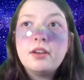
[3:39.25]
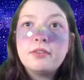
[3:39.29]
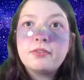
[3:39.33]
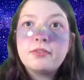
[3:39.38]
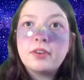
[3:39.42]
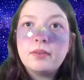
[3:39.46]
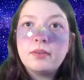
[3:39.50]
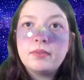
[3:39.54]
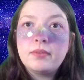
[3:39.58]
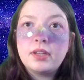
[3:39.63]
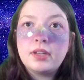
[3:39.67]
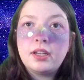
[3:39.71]

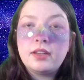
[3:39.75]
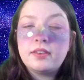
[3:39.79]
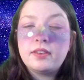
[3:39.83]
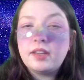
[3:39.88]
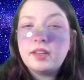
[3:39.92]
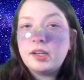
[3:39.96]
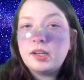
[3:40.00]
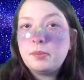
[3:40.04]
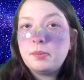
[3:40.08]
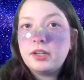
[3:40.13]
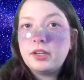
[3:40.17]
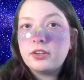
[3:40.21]
from the
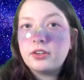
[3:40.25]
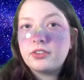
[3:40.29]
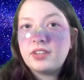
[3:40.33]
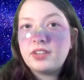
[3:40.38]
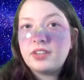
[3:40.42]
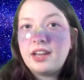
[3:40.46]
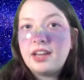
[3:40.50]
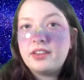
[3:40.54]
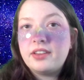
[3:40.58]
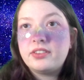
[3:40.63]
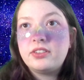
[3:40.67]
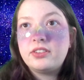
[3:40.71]
centimeter
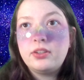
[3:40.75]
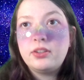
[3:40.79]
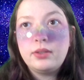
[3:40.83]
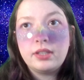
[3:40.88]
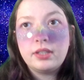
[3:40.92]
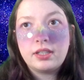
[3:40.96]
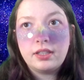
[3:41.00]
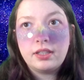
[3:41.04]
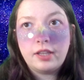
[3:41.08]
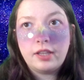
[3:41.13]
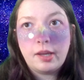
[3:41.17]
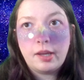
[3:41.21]
size to the
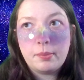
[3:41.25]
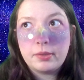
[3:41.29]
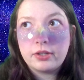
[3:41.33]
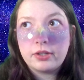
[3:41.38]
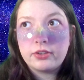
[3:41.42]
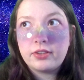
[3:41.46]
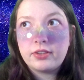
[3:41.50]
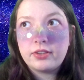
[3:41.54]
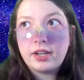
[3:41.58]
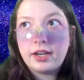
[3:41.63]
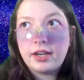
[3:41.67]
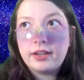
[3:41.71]
kilometer
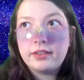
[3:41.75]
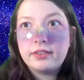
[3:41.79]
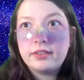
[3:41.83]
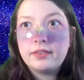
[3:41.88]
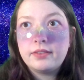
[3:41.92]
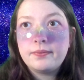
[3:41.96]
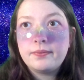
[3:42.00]
size.